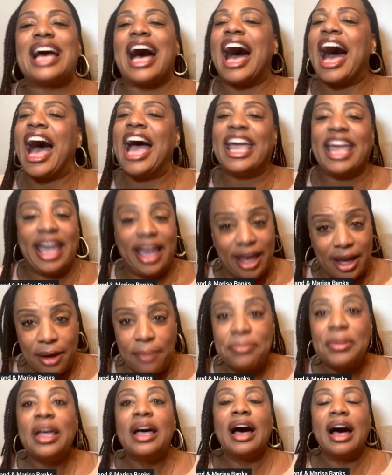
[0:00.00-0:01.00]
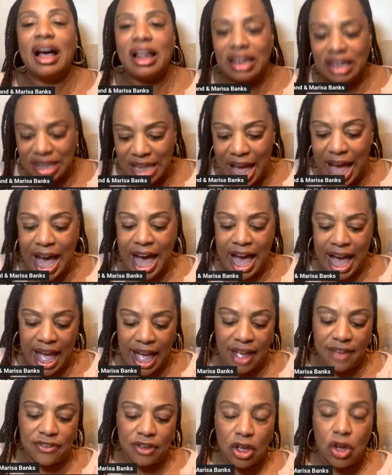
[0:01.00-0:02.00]
I am
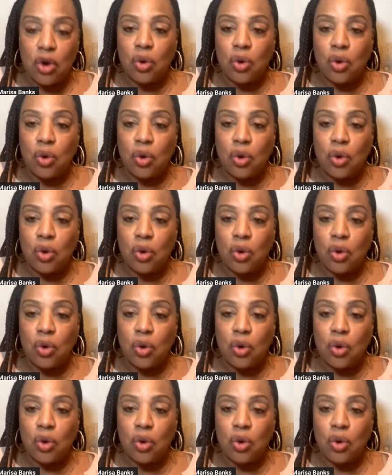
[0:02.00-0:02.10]
alive